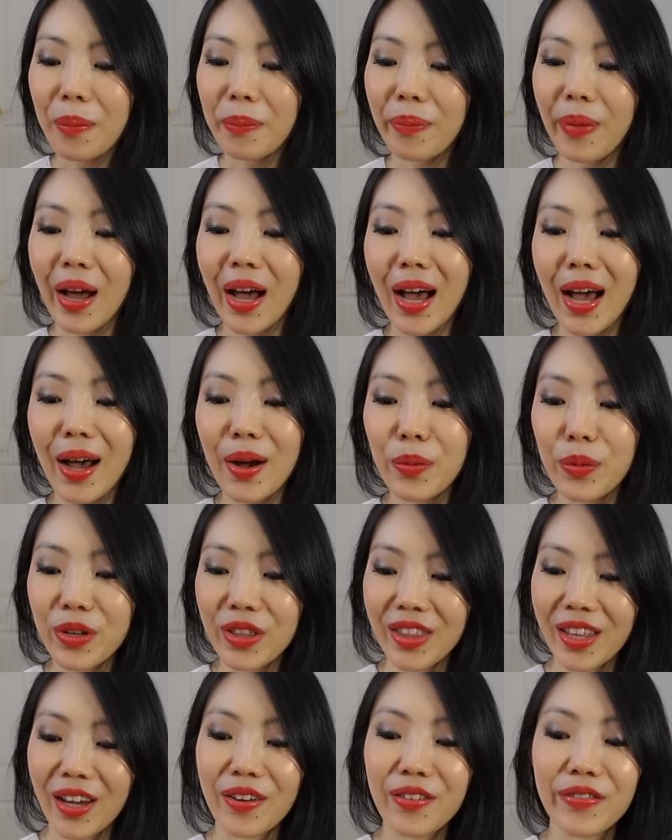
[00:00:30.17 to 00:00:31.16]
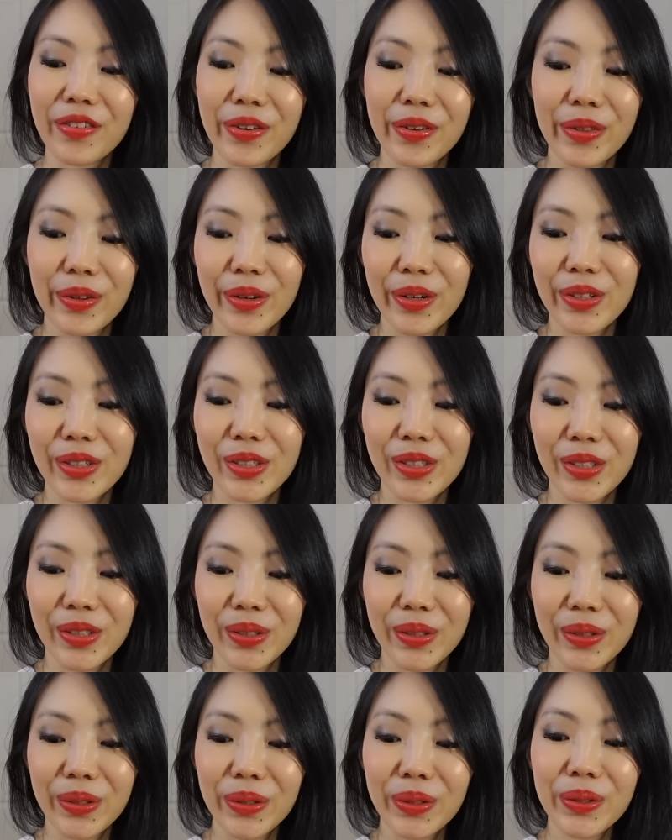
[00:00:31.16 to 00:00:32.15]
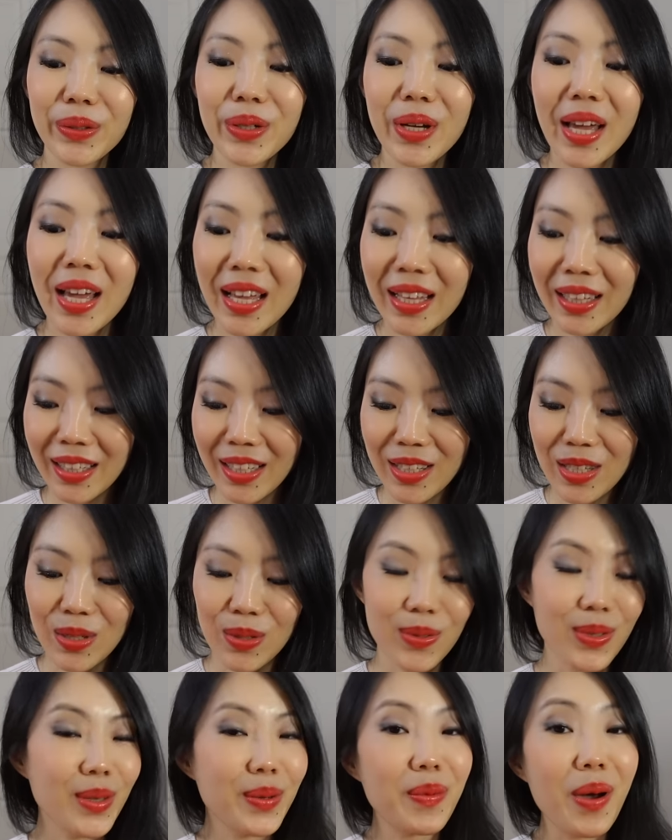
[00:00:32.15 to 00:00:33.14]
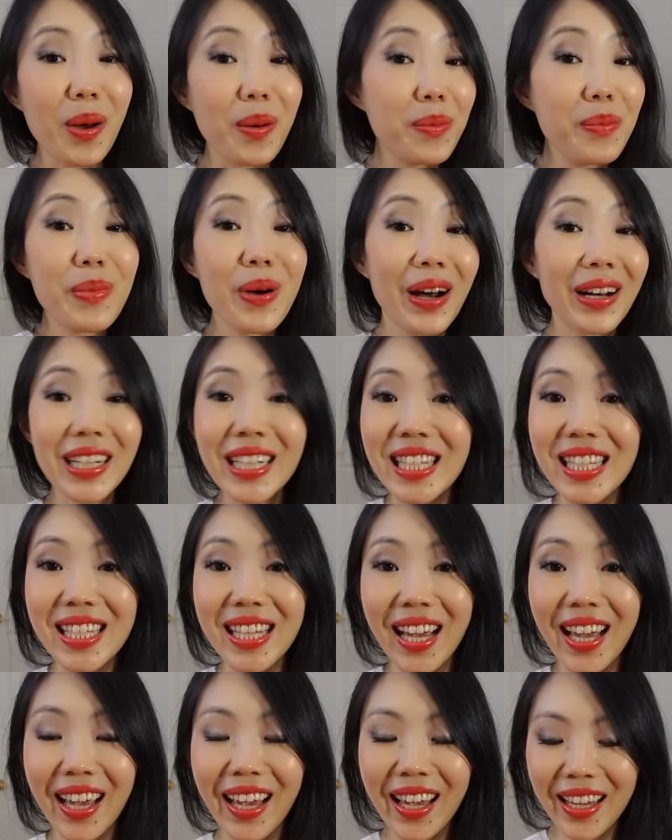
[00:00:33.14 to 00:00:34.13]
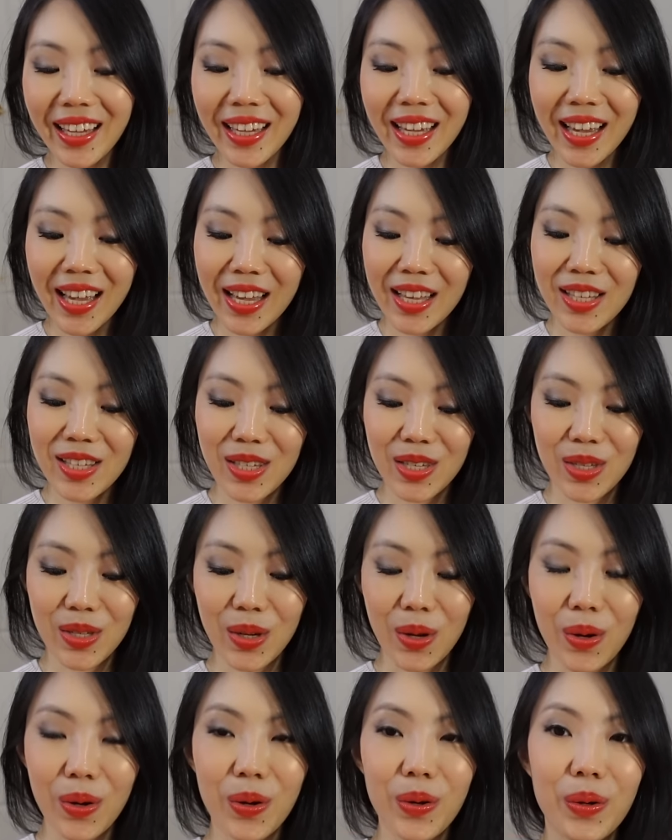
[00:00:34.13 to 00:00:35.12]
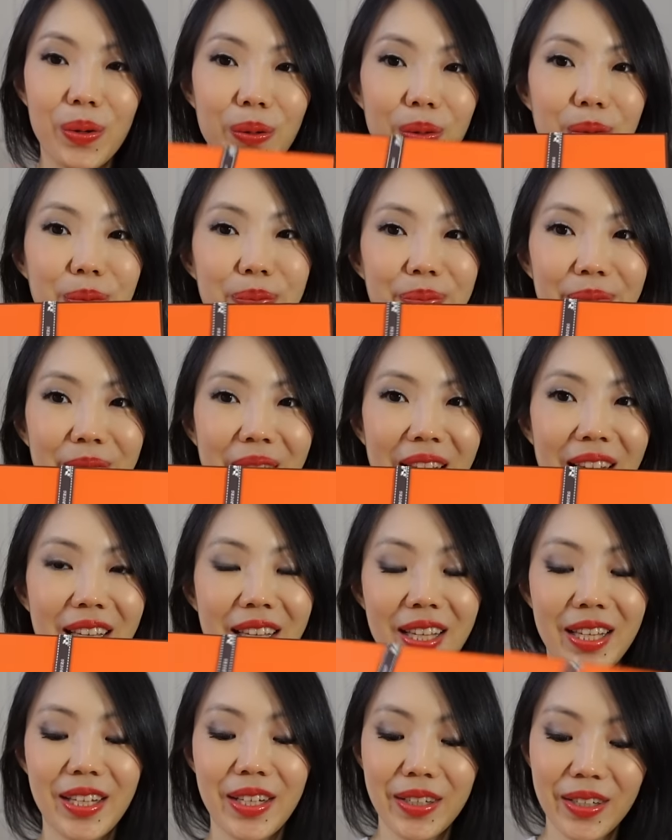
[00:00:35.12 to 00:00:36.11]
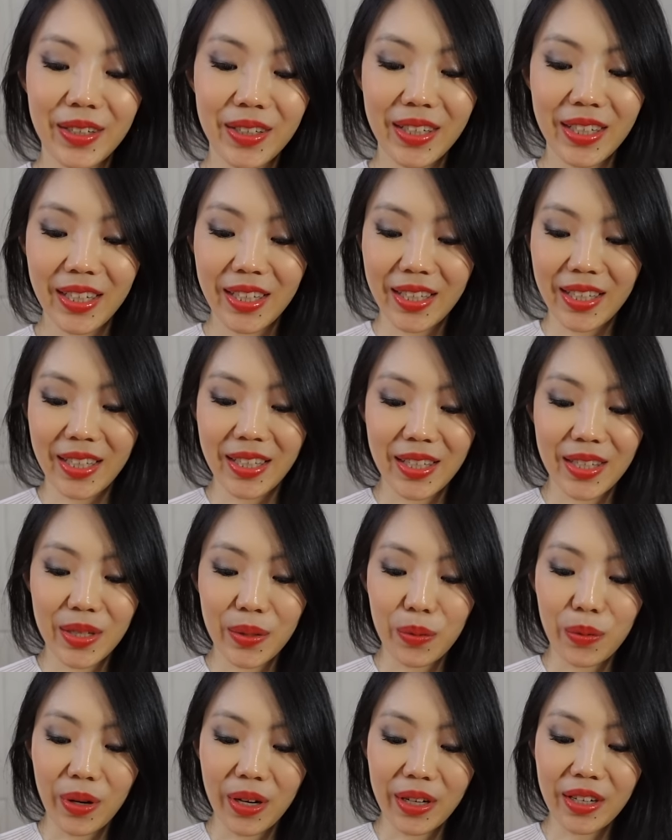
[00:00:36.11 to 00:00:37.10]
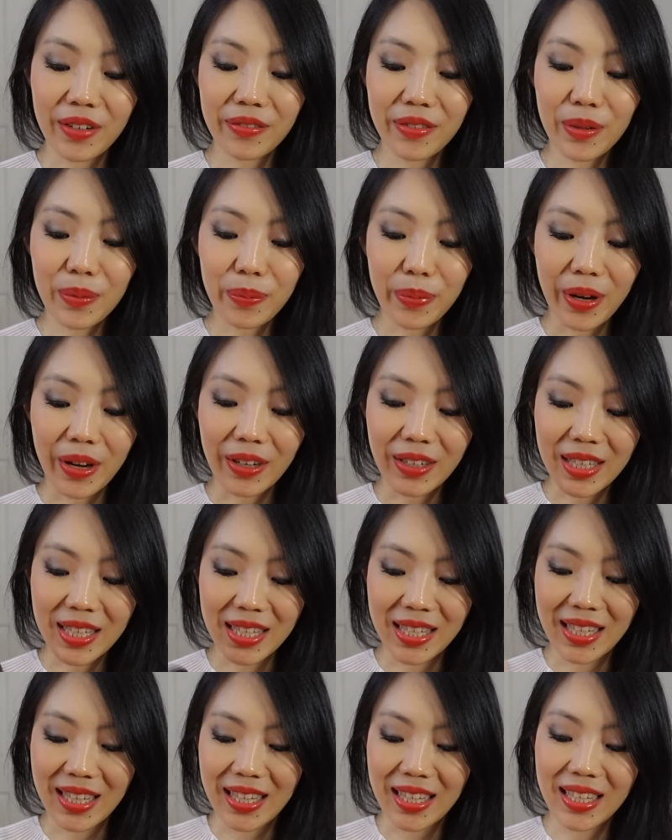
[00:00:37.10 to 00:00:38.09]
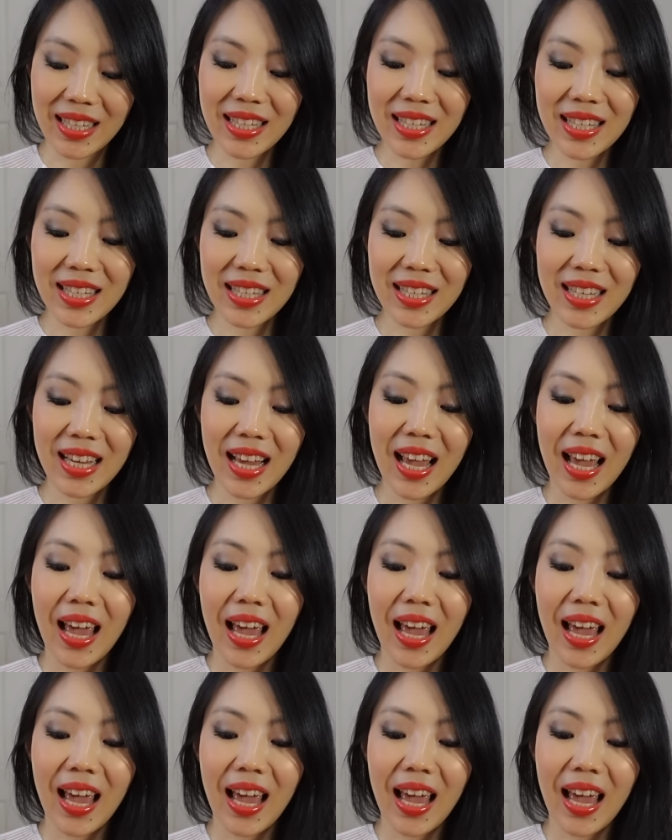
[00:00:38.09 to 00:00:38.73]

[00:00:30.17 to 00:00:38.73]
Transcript: But without further ado, let's do some unboxing. So here is one of the boxes.